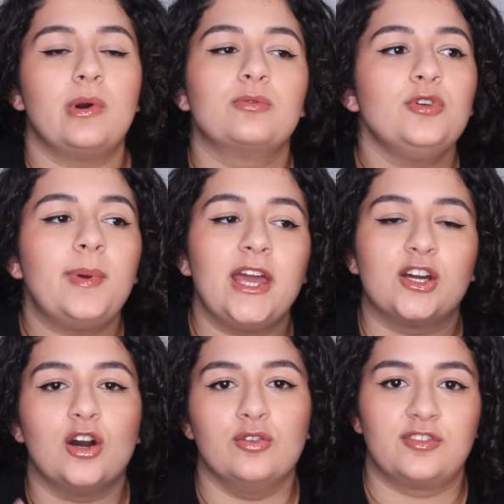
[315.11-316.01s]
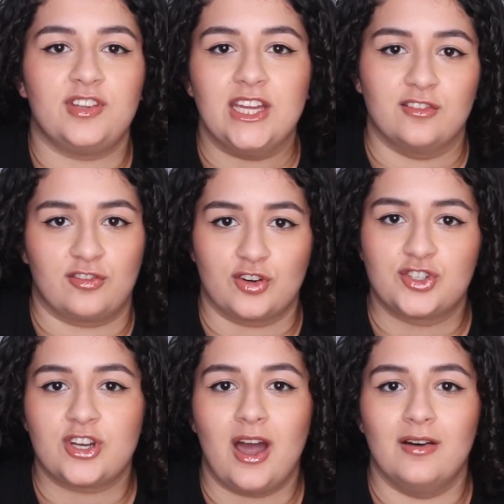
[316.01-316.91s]
Arube goes in
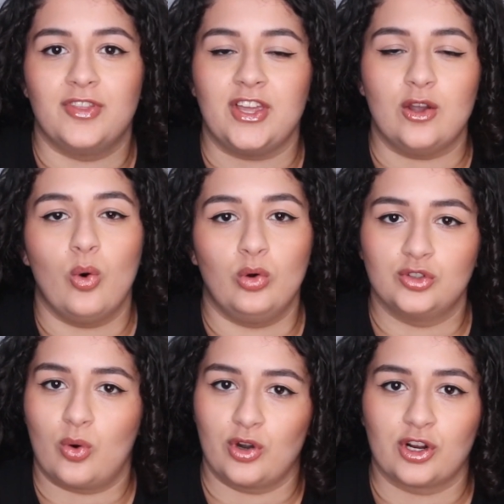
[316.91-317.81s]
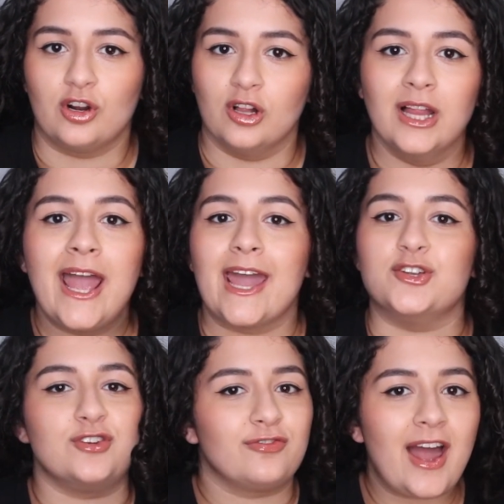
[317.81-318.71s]
search of the old oracle,
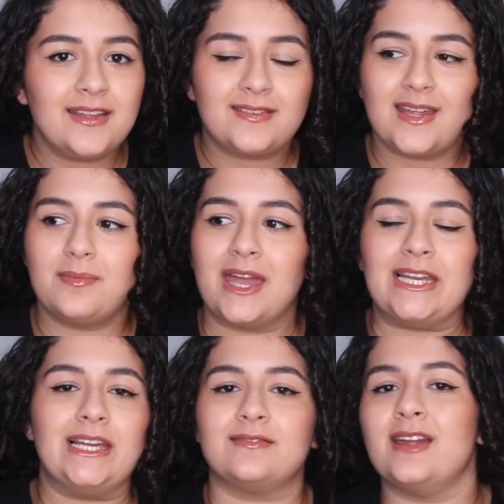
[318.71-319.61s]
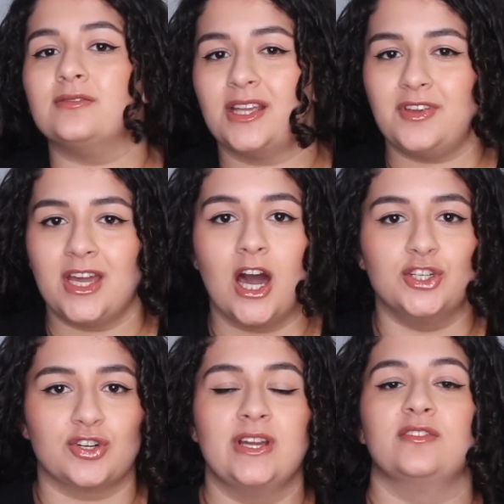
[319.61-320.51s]
and she finds him, and he is now living
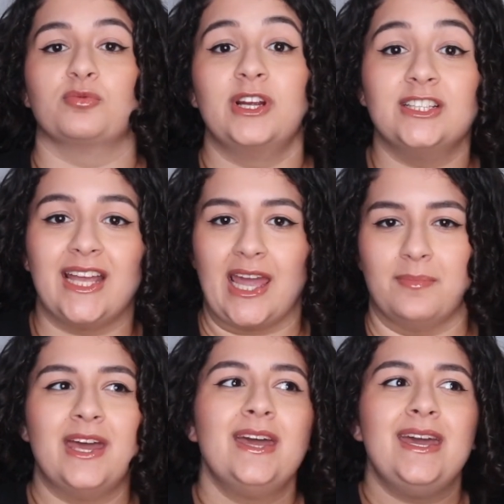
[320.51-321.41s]
under his real name,